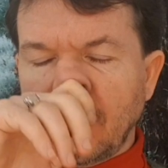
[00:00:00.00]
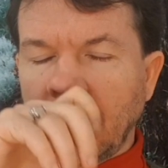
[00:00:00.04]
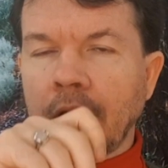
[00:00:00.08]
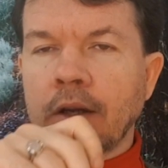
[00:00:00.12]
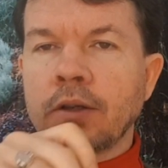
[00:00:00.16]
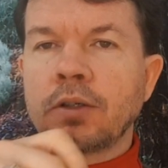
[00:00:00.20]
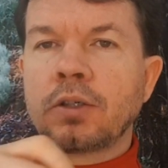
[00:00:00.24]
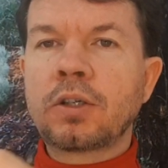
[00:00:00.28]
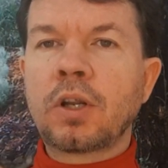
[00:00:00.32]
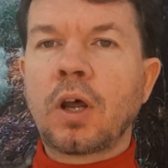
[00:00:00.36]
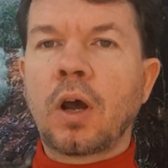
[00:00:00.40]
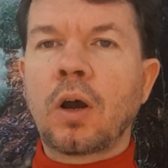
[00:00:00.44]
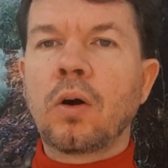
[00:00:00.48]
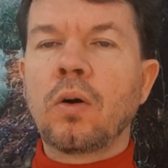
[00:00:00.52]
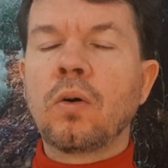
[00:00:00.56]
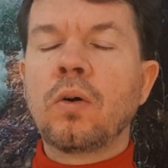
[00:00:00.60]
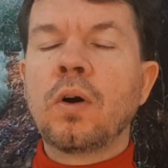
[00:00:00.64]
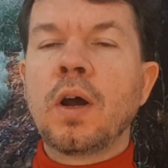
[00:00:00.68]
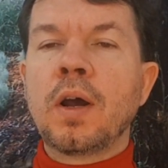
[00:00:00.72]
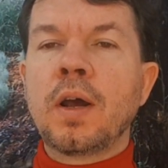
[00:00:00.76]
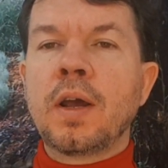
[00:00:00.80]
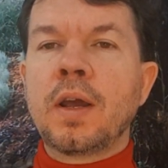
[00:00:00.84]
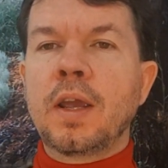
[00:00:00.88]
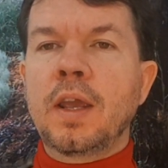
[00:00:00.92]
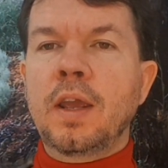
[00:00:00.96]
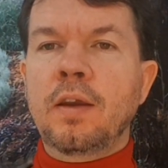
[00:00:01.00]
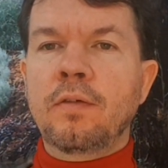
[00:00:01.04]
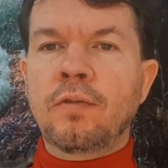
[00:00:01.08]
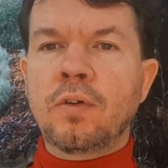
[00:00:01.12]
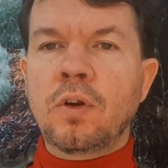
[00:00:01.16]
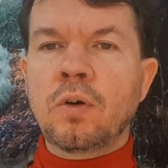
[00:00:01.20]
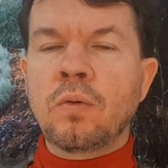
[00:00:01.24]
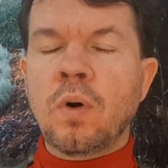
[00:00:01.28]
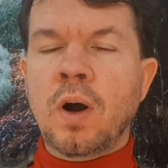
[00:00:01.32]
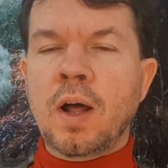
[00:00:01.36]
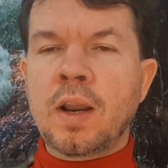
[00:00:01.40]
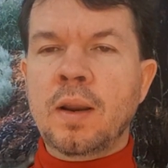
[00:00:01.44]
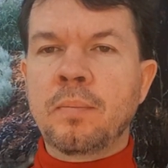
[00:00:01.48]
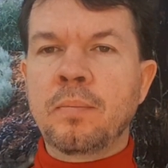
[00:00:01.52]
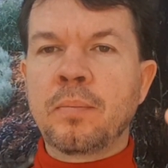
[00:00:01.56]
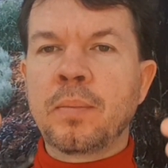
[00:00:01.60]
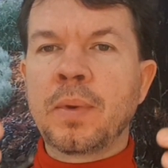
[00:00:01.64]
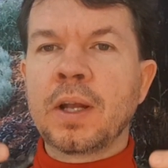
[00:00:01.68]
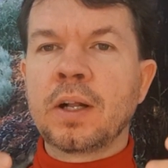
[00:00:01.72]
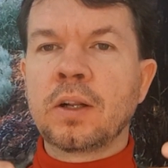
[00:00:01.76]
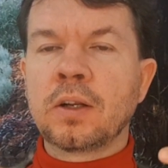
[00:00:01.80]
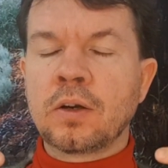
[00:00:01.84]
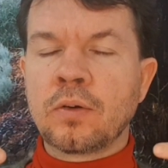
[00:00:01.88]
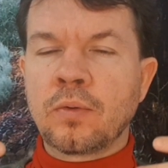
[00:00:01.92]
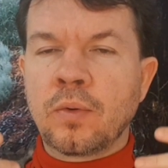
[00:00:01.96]
So if you want to
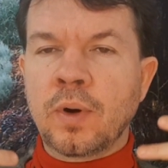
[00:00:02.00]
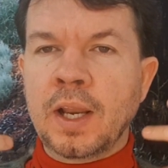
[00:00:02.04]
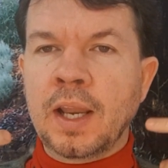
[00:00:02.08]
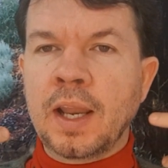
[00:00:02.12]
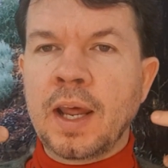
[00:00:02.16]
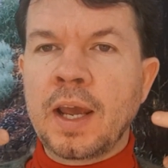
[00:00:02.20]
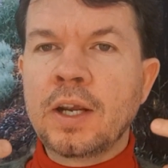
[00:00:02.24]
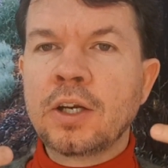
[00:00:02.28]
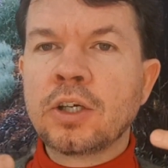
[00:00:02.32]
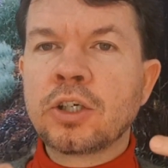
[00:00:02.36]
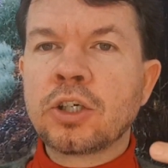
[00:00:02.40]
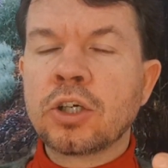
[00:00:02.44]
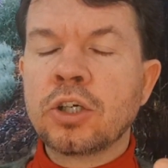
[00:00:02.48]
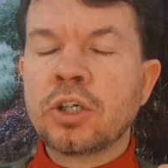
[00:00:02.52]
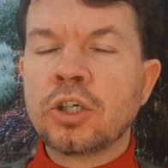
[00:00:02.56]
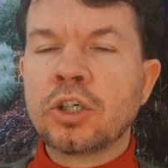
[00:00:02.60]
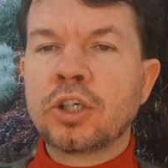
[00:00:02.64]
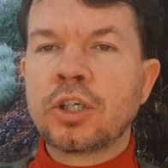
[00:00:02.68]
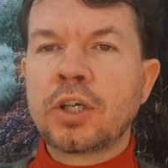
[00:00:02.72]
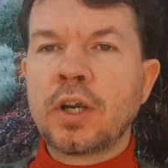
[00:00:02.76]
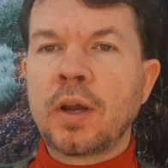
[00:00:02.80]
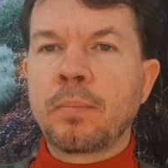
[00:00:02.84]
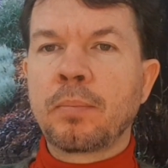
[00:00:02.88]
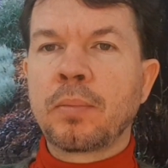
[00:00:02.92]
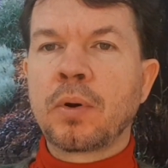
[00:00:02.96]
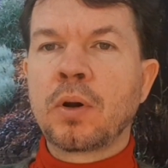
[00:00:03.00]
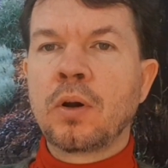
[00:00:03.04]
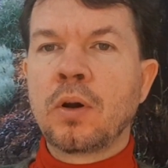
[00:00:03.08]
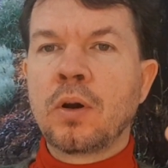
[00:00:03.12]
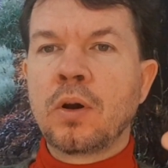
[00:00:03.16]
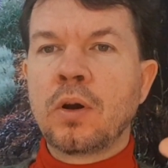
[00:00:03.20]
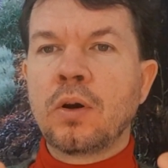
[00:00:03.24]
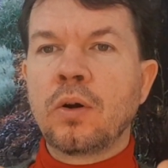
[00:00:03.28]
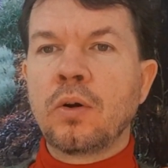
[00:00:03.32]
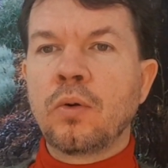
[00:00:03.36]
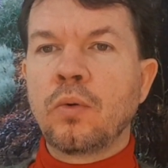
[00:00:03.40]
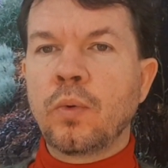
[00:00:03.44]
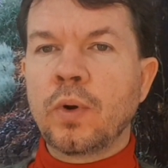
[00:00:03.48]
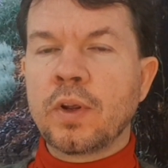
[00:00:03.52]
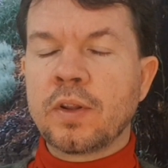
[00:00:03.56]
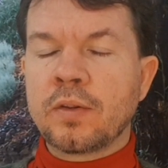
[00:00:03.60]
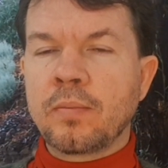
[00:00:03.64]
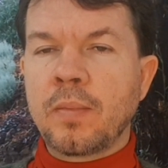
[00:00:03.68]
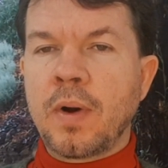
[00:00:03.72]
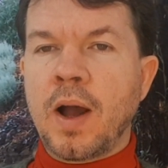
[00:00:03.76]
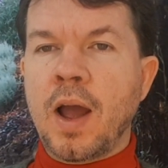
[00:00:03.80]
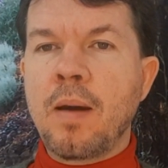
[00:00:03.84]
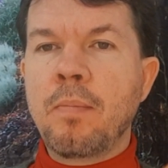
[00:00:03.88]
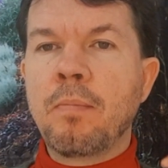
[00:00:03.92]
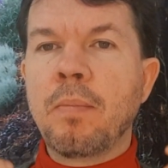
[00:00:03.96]
build a relationship with
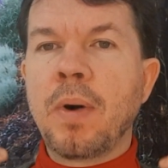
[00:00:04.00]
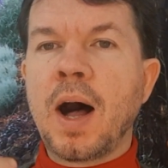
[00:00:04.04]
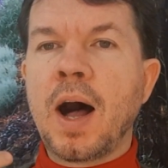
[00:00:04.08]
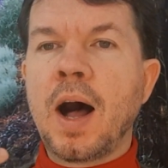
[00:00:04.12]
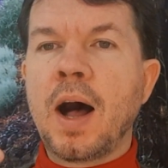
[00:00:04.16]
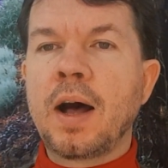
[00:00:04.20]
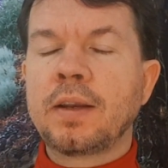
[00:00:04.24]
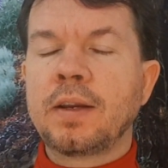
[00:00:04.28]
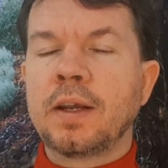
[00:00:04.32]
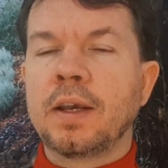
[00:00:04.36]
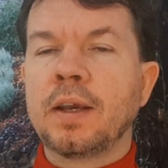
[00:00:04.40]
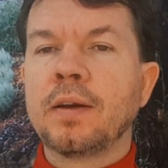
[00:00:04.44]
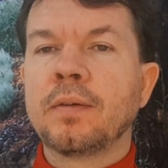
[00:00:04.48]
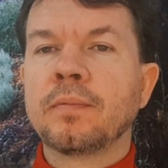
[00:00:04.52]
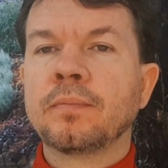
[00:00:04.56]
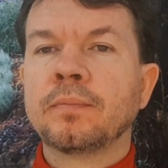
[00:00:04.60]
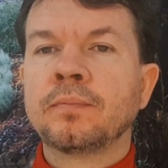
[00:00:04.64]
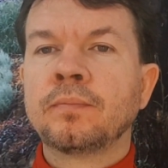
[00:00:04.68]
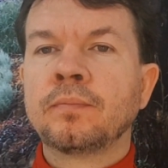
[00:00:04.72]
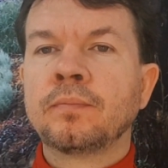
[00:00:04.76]
my body,